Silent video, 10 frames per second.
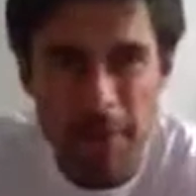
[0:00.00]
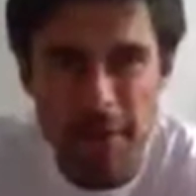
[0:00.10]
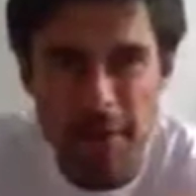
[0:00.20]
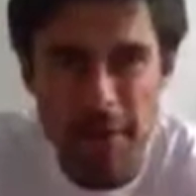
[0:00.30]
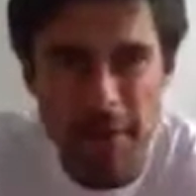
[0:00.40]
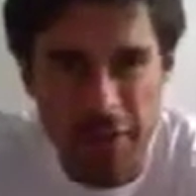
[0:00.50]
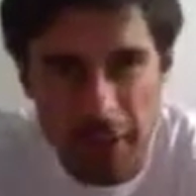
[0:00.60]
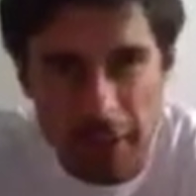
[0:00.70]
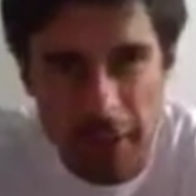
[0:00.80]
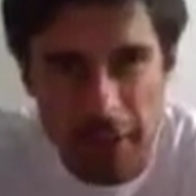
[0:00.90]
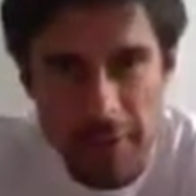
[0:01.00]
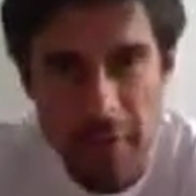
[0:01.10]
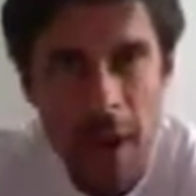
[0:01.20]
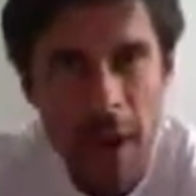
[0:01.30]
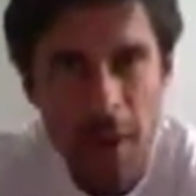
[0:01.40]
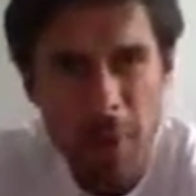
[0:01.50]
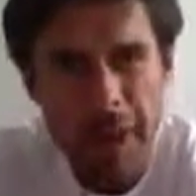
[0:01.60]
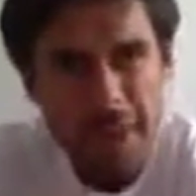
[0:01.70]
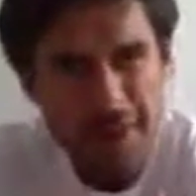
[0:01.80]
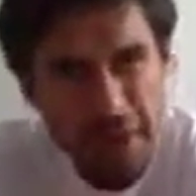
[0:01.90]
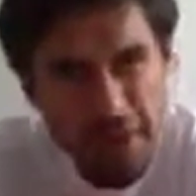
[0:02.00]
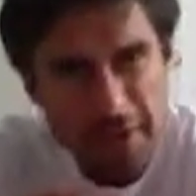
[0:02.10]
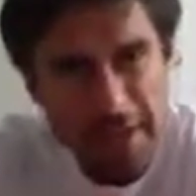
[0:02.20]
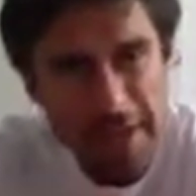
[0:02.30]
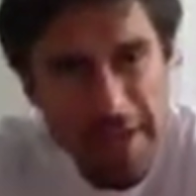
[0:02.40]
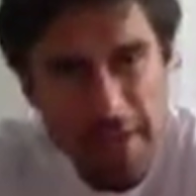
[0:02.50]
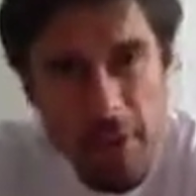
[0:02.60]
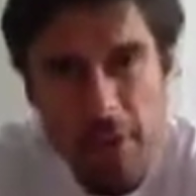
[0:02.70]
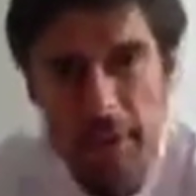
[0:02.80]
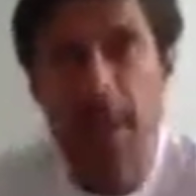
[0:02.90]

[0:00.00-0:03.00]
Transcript: it to disperse, and when it starts to ease off,